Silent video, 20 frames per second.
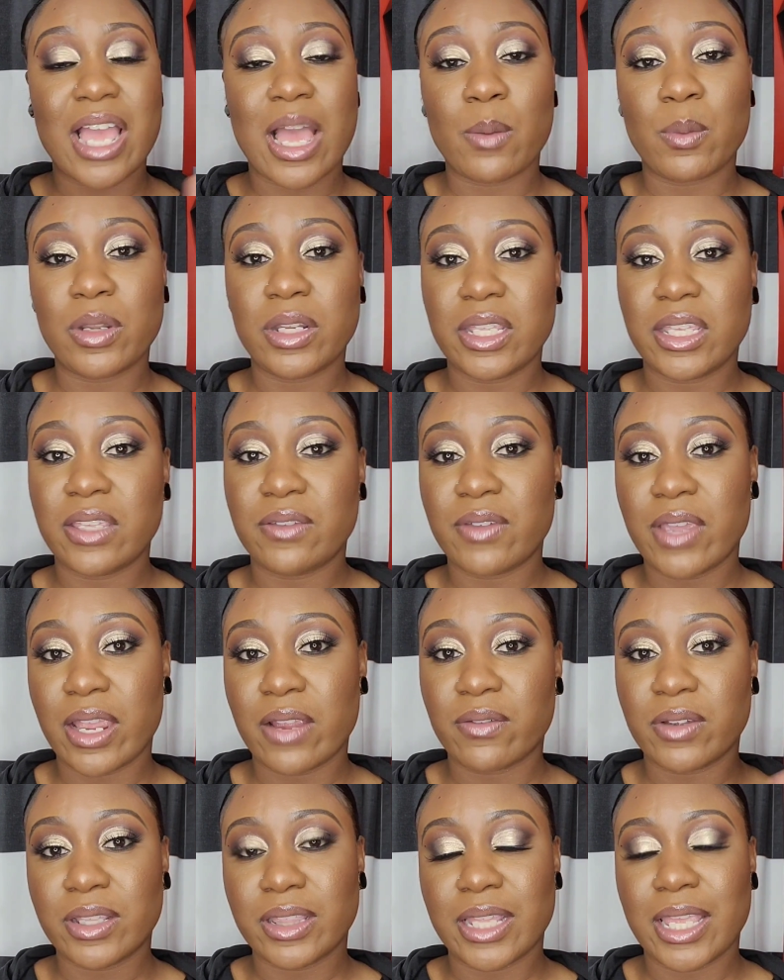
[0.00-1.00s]
and I will leave
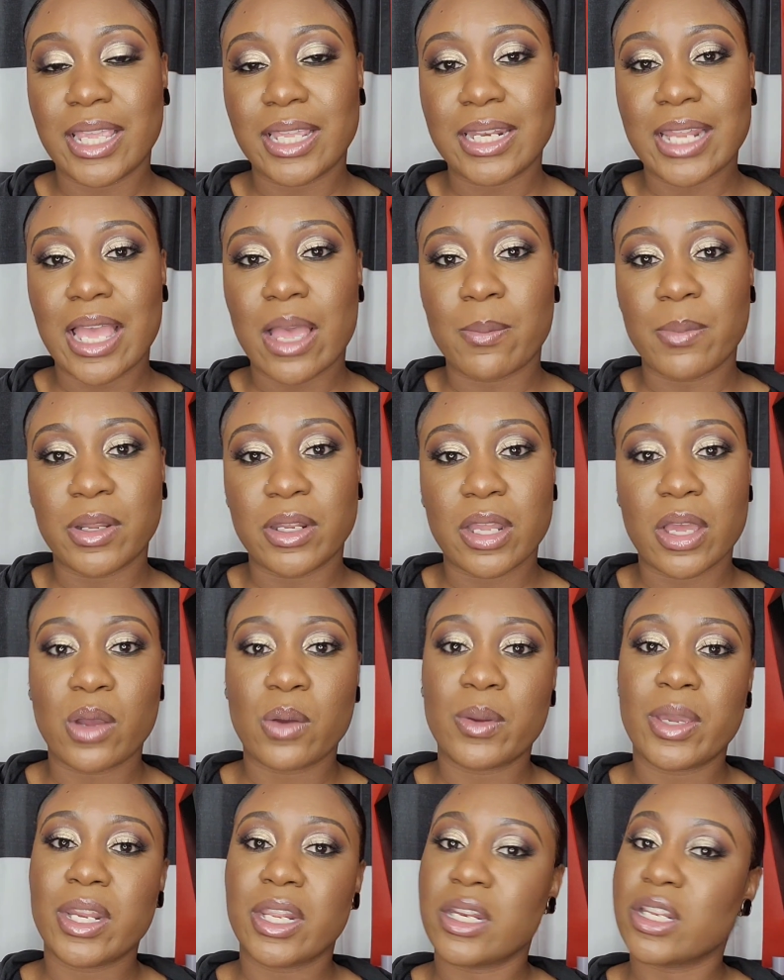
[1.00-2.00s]
everything down below
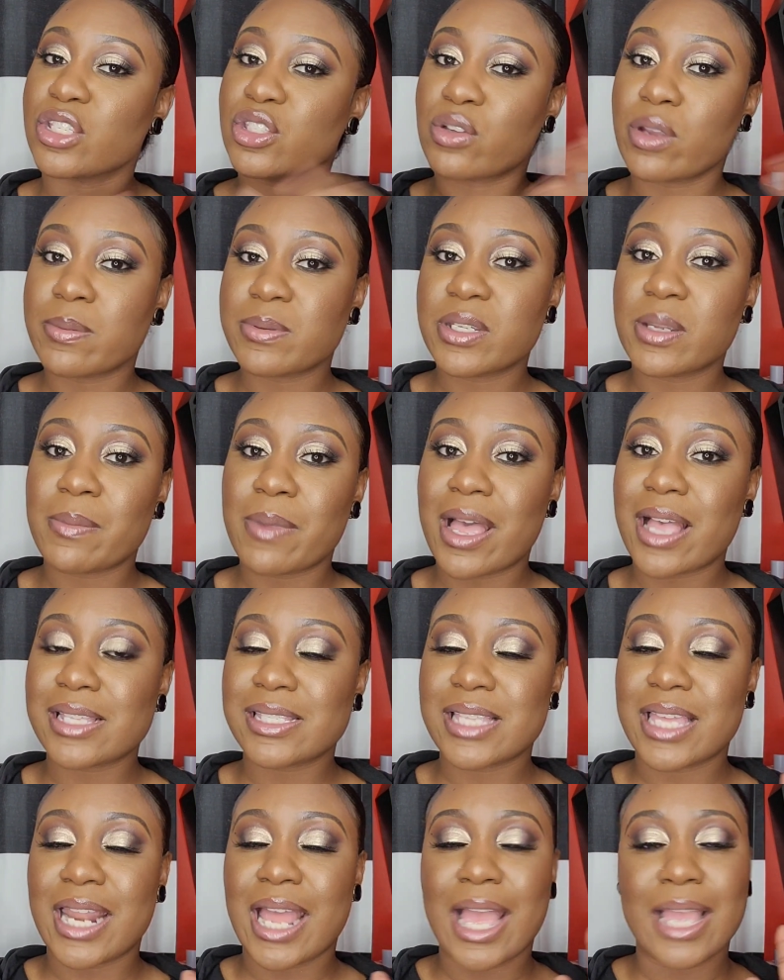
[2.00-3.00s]
in the description box
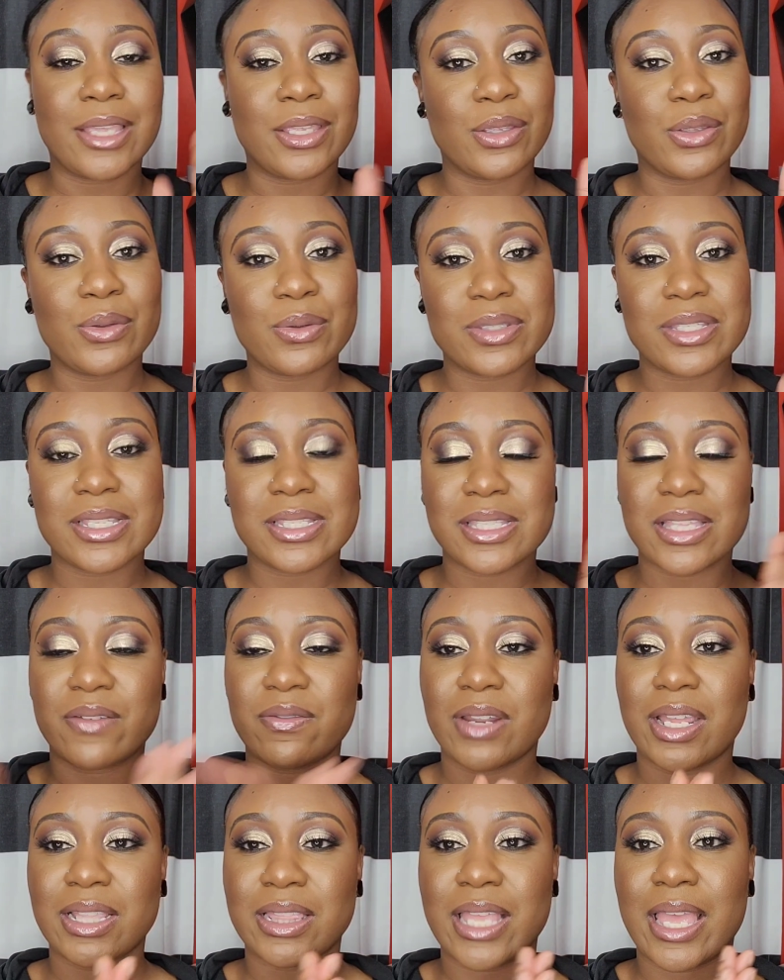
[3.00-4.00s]
that I used and stuff
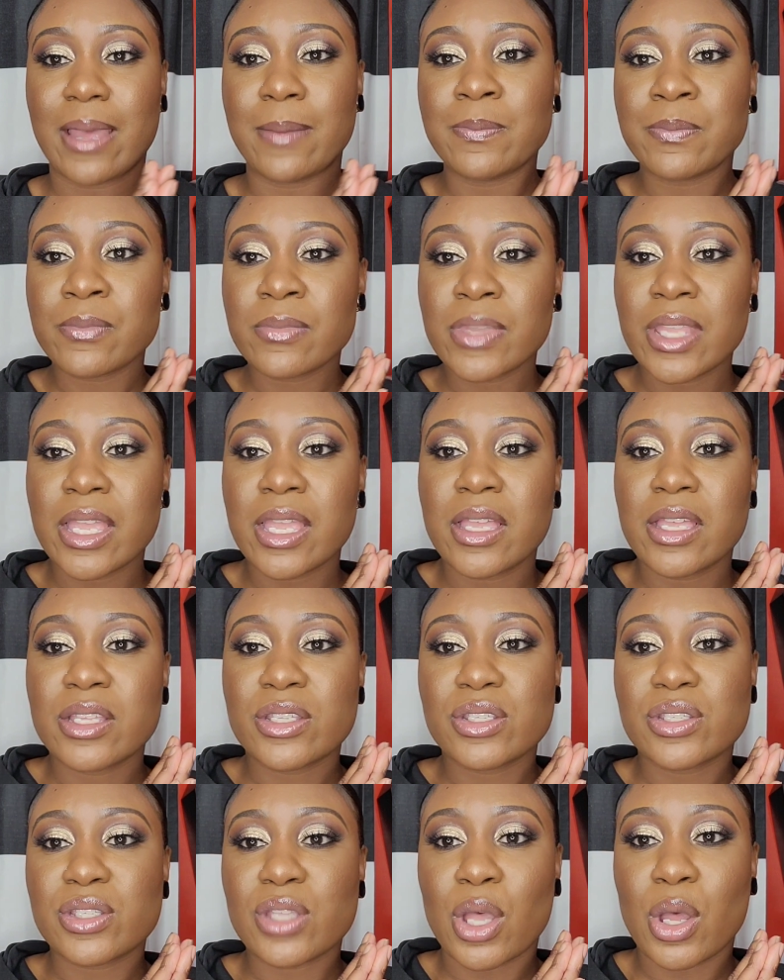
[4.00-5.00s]
like that
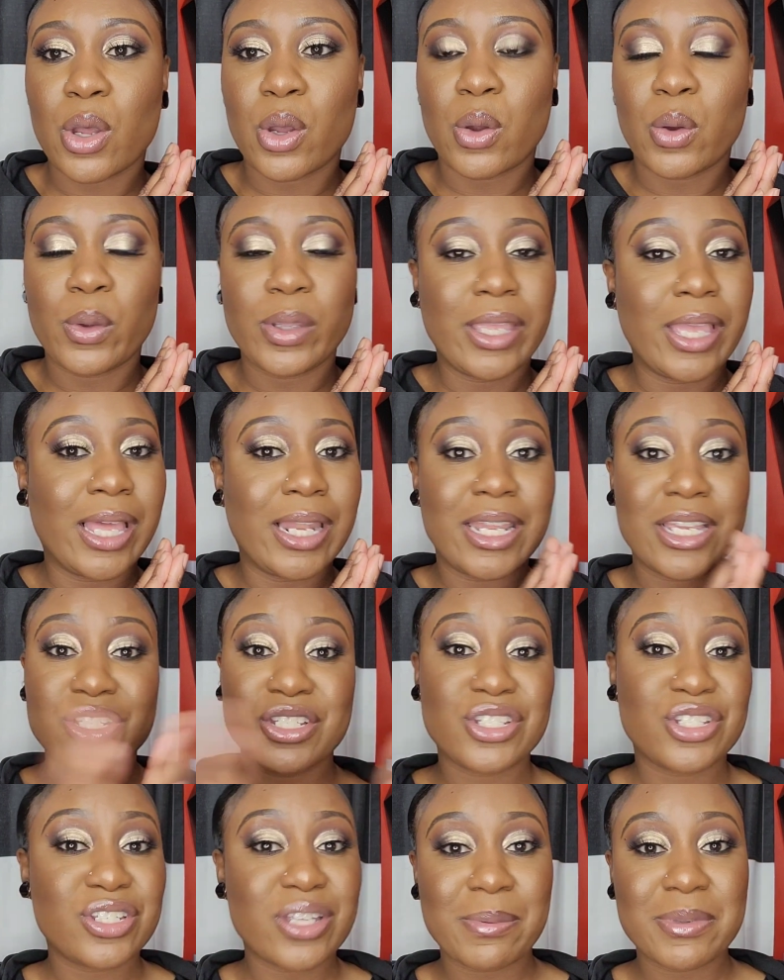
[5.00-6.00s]
so yeah let's
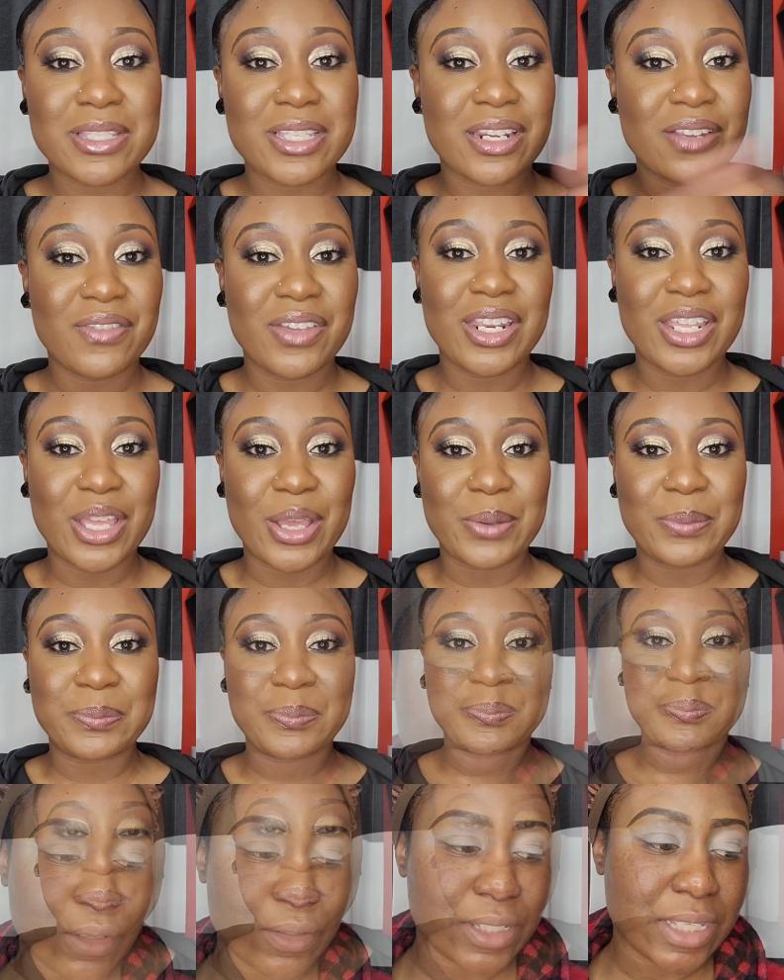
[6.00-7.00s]
just jump into the video
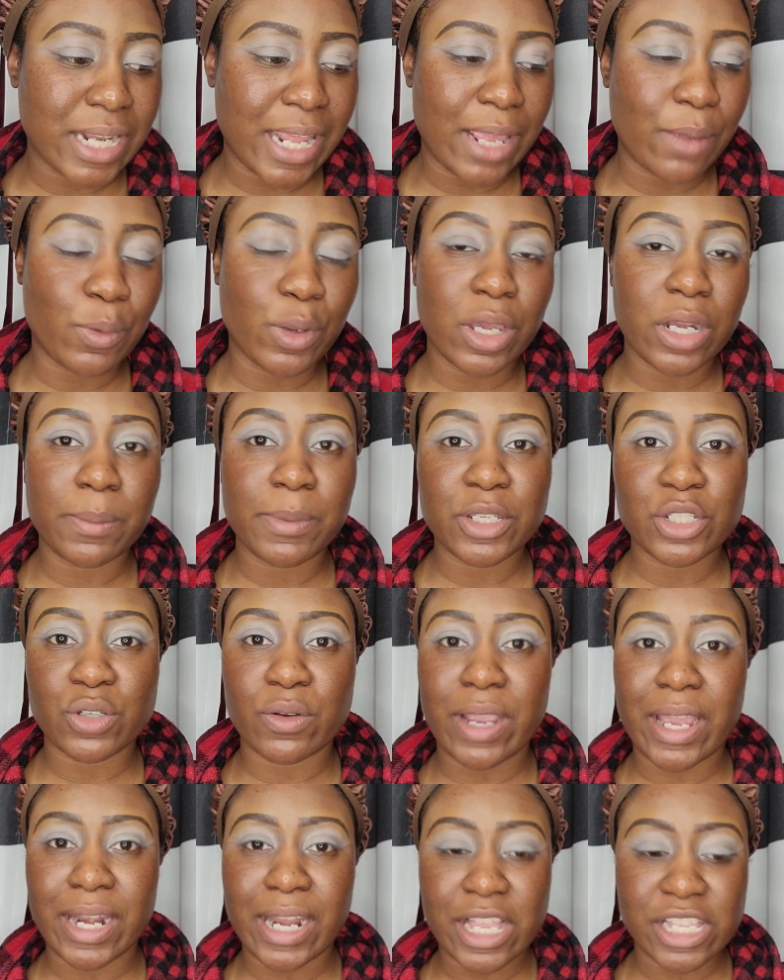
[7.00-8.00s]
so today we're going to be
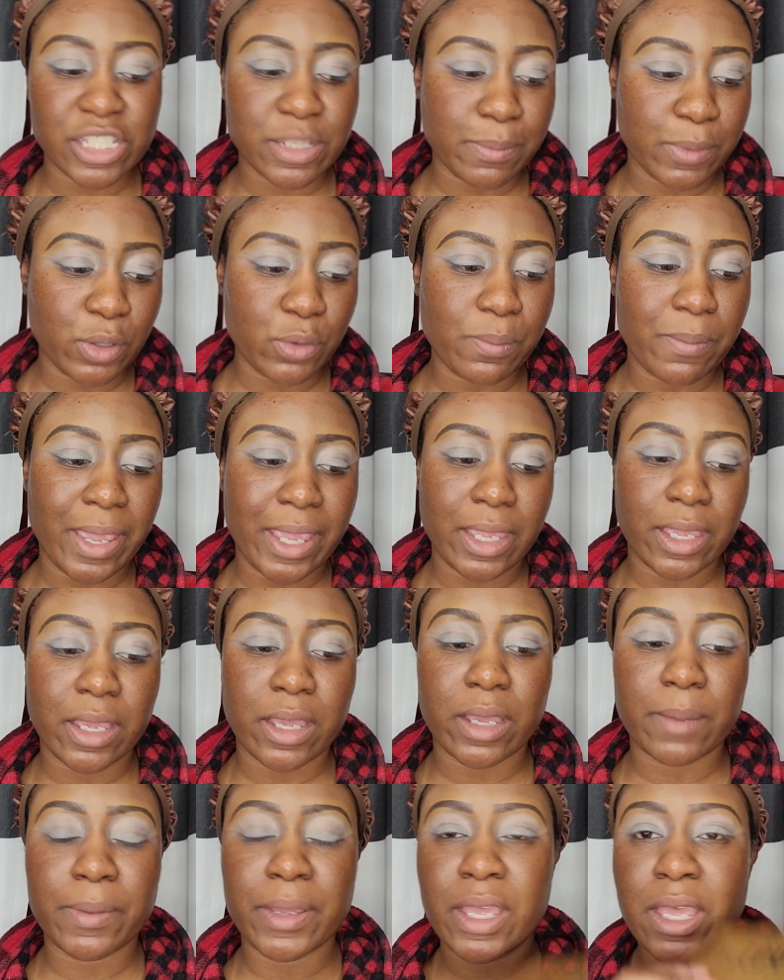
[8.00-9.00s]
trying out some new
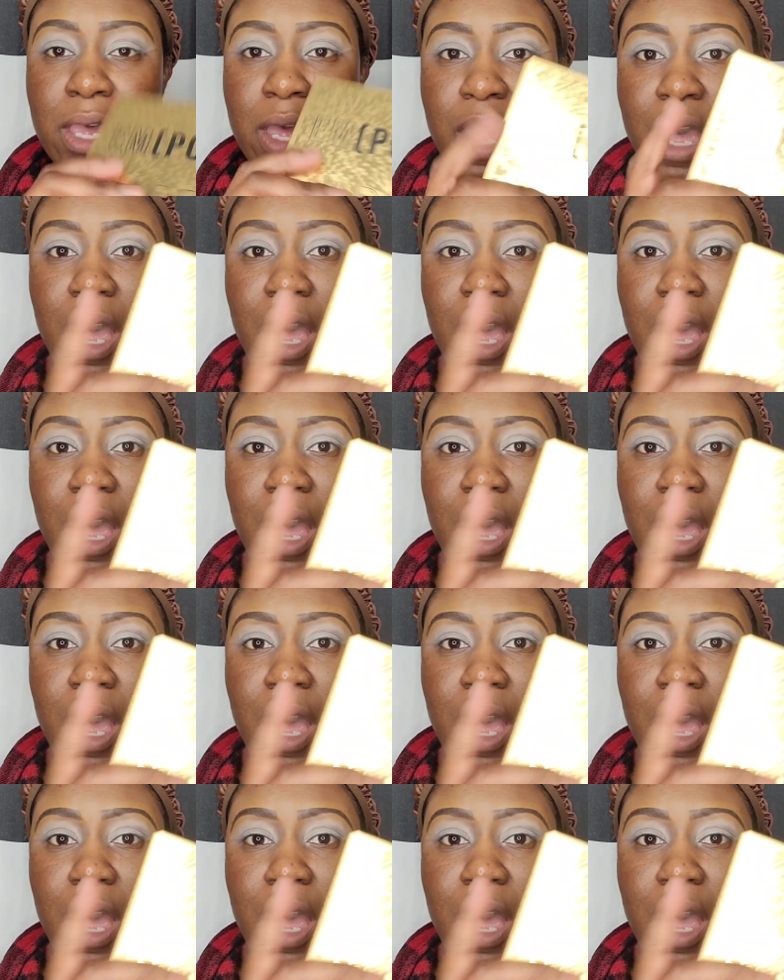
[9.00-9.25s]
makeup